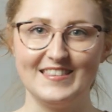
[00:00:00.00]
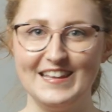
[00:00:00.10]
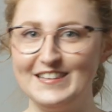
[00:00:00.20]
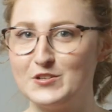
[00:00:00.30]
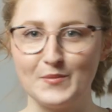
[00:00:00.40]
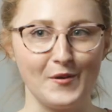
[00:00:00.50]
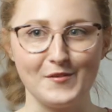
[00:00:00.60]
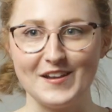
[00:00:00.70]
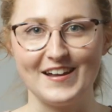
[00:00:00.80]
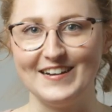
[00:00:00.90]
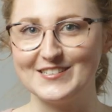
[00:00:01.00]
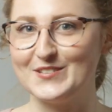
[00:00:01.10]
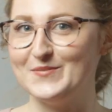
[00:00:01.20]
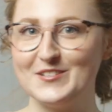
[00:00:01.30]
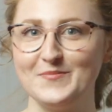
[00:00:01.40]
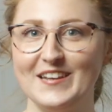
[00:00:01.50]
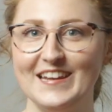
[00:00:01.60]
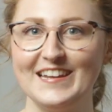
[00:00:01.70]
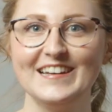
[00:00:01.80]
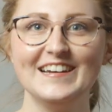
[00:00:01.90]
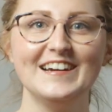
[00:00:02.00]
and the trip already costs so much money?